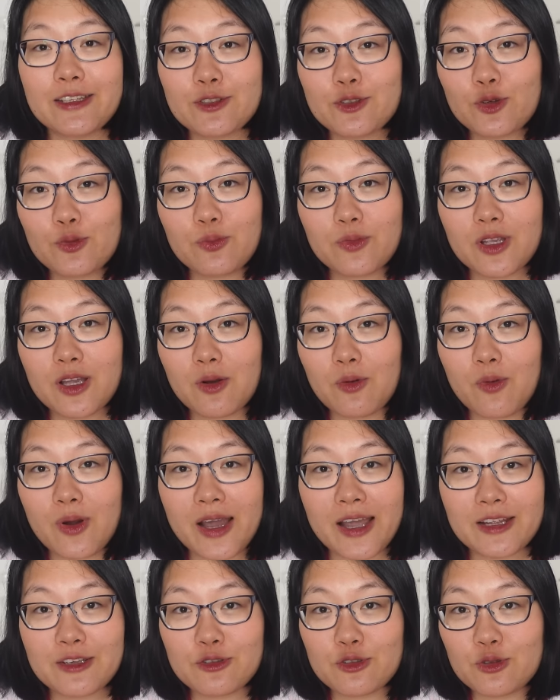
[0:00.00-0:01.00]
It took me a
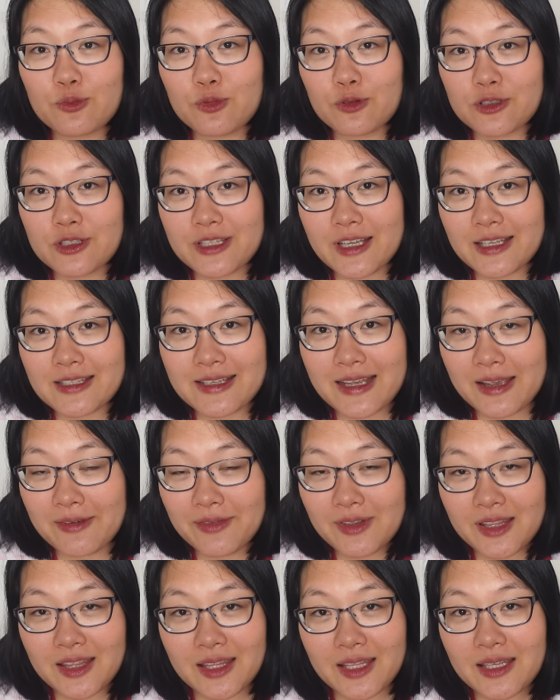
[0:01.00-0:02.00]
while to process
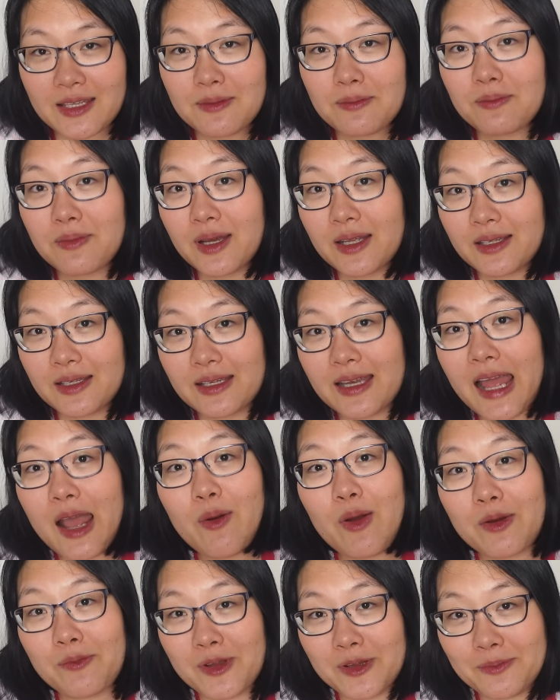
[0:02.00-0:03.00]
everything, but
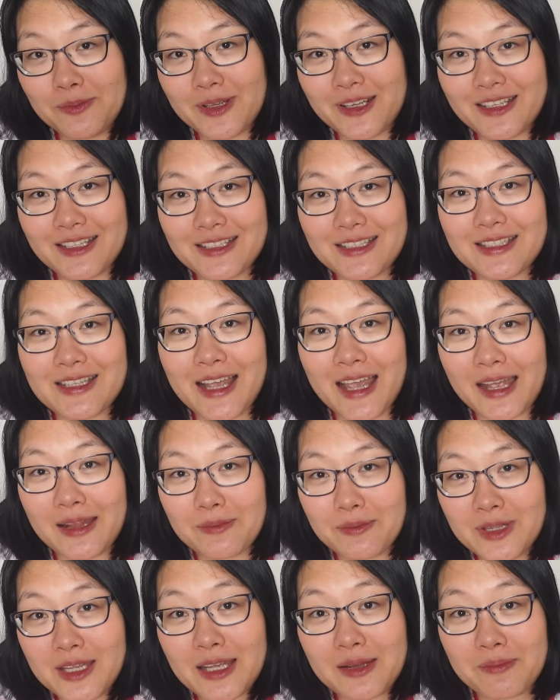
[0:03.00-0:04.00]
now I'm at peace
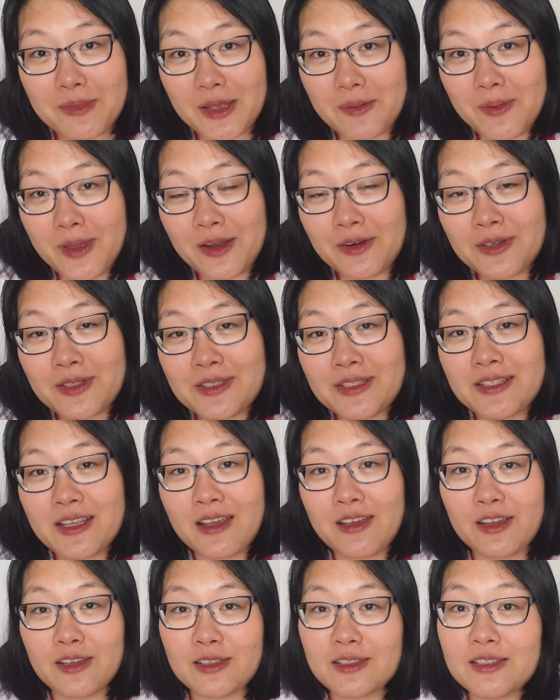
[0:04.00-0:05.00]
and me and my parents
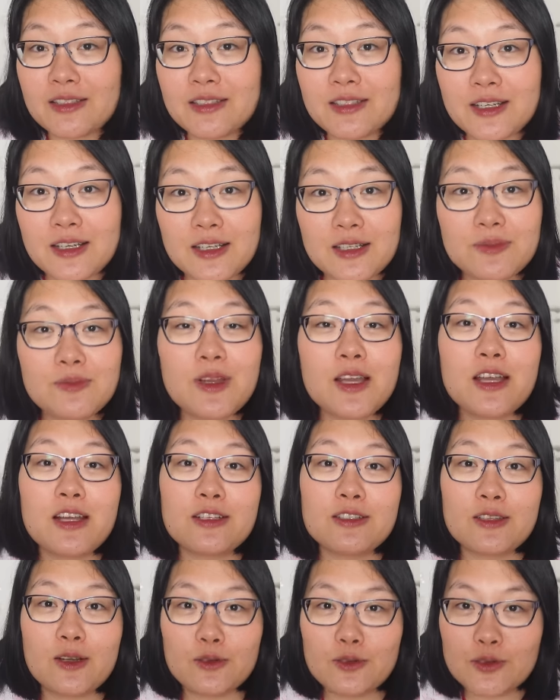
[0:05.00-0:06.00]
are in good terms.
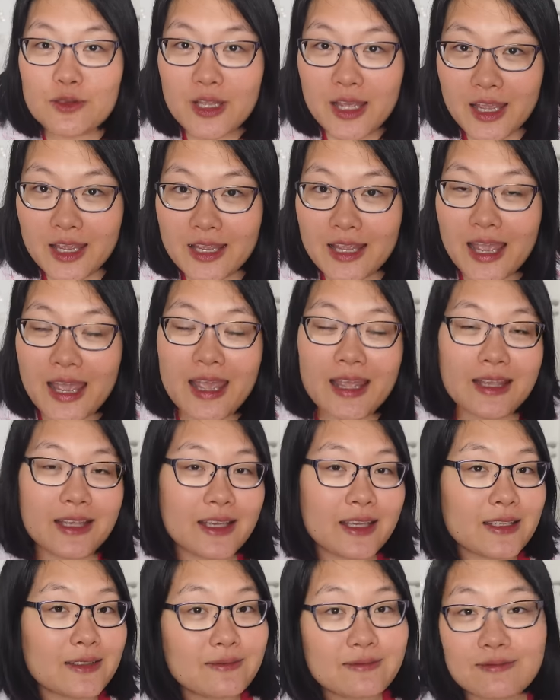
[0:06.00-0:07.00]
So today I
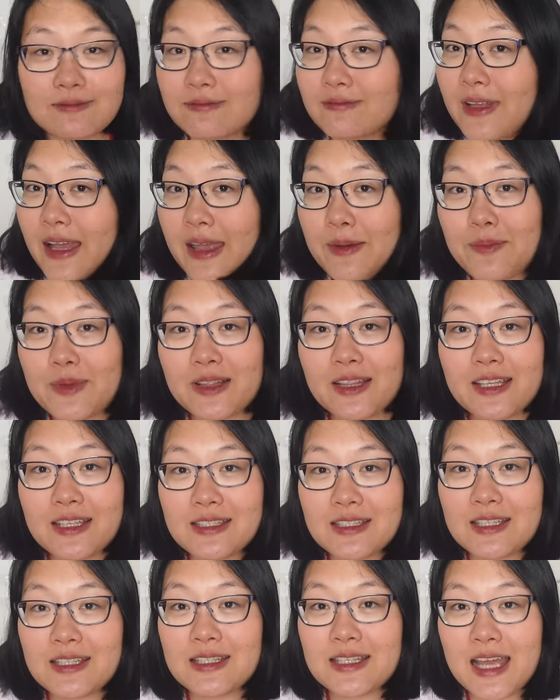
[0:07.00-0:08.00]
can happily
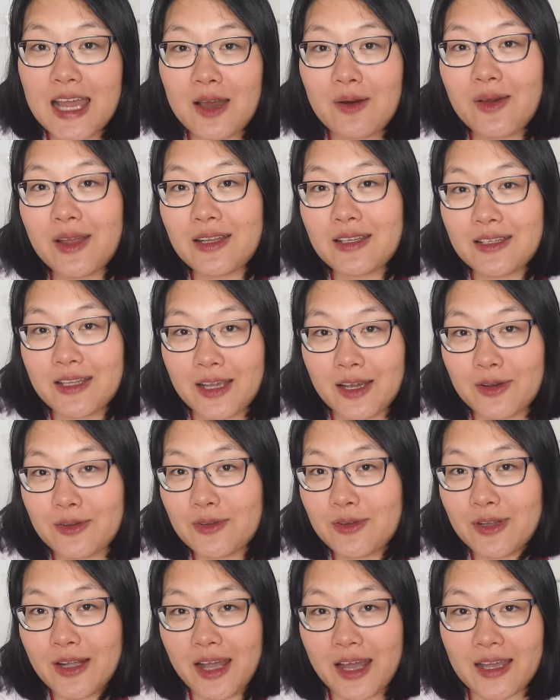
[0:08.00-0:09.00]
sit down and tell
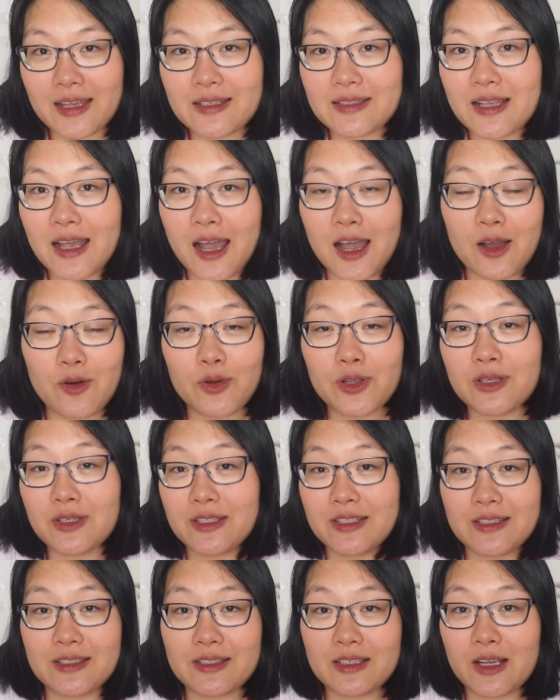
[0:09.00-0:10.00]
you guys how it
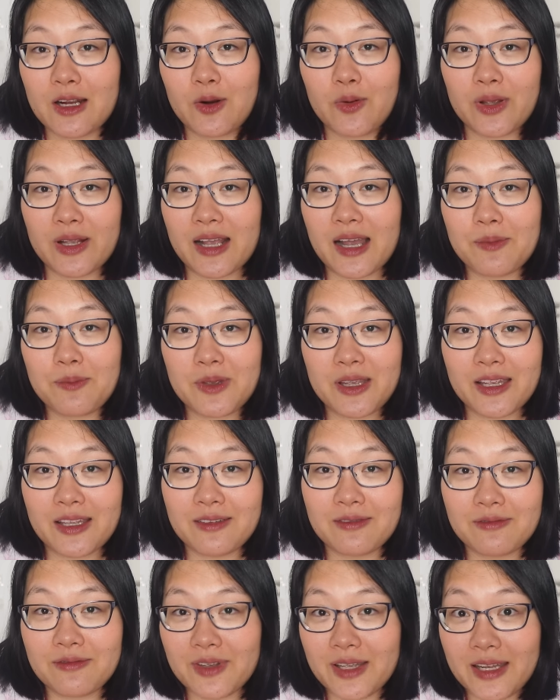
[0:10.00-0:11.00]
is growing up
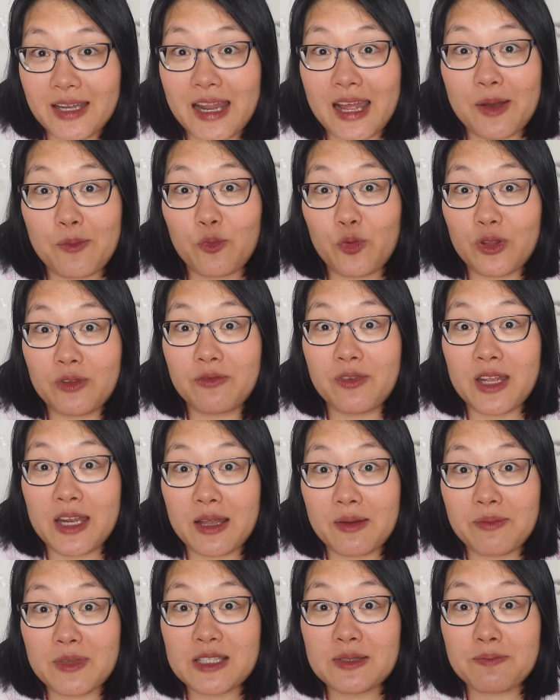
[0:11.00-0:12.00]
in Vietnam with
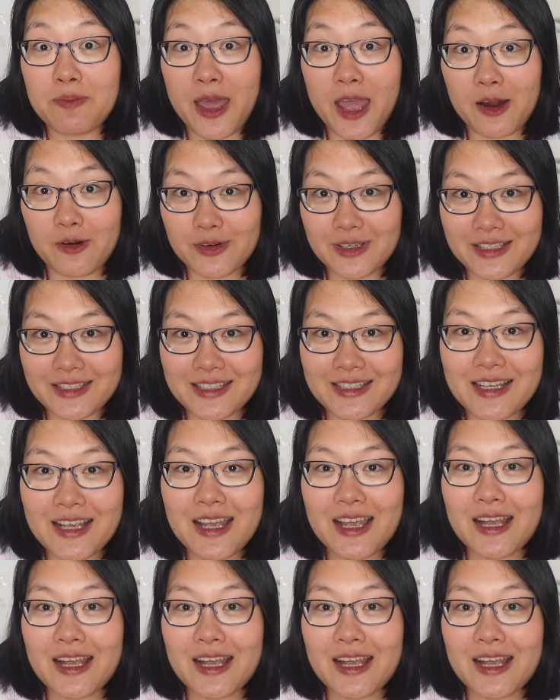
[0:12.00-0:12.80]
Vietnamese parents